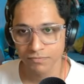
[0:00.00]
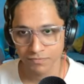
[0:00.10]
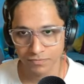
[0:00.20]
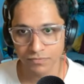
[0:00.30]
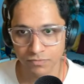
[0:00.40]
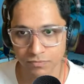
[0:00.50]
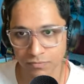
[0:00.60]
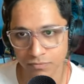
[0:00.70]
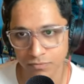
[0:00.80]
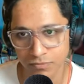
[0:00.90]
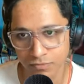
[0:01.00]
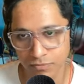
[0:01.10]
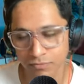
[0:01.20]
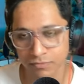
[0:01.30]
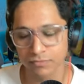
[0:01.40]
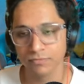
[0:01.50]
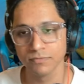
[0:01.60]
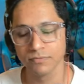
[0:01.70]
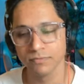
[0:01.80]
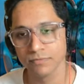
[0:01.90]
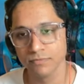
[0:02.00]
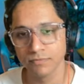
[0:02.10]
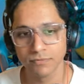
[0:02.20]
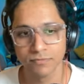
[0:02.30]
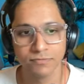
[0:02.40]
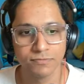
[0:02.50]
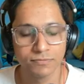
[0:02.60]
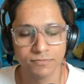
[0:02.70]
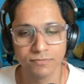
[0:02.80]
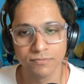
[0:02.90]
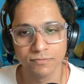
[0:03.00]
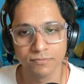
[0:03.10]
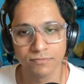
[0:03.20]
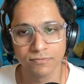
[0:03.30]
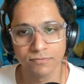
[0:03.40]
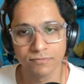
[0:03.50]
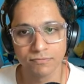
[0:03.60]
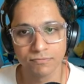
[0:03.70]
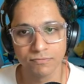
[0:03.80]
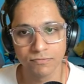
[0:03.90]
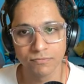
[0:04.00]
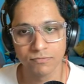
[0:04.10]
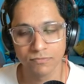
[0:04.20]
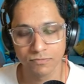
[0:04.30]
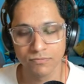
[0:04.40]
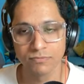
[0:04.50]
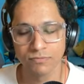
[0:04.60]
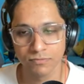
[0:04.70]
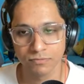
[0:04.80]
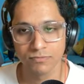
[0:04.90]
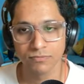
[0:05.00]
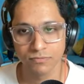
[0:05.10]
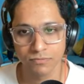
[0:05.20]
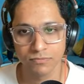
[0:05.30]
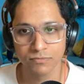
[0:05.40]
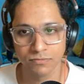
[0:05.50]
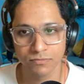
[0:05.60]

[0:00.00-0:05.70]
No words are spoken by the person on screen.